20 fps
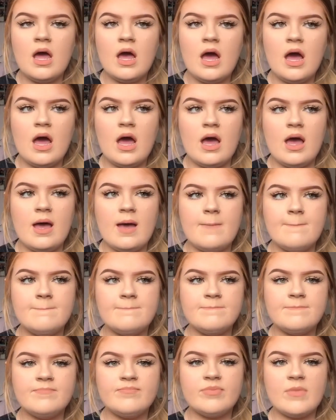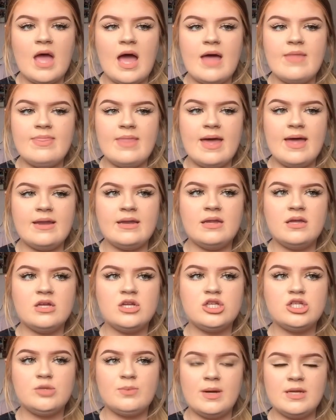And then
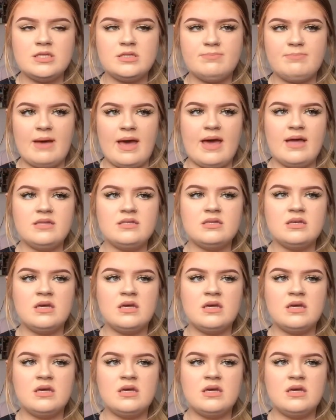she went to bed,